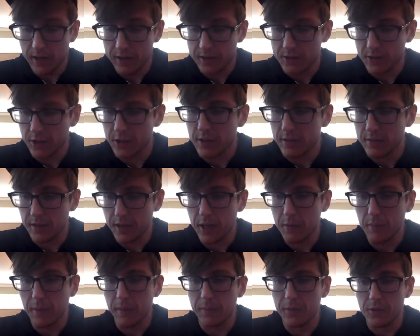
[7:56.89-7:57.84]
It's good to think
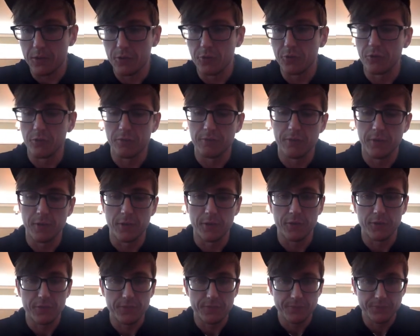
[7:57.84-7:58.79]
about the user
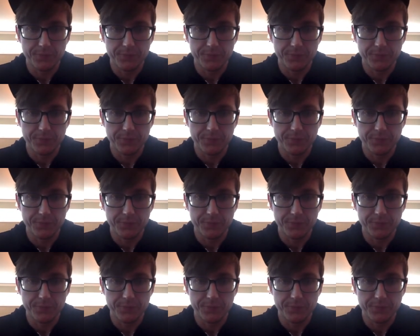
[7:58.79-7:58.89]
first.